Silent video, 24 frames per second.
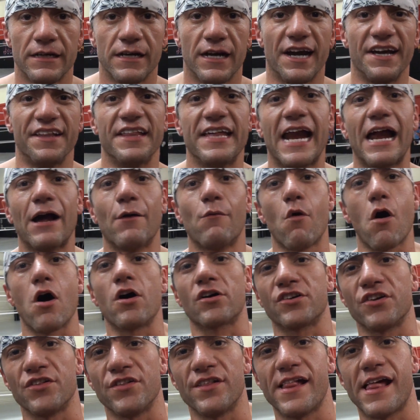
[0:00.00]
And then I
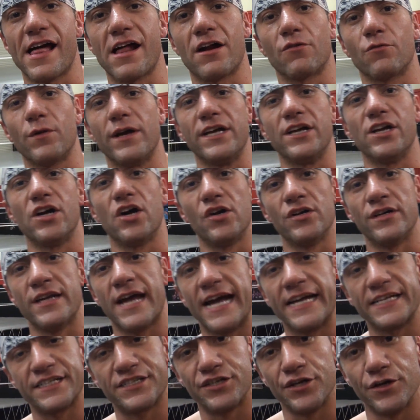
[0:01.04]
walked into that arena on
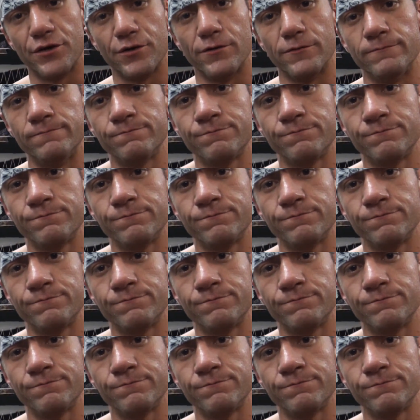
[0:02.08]
night 2.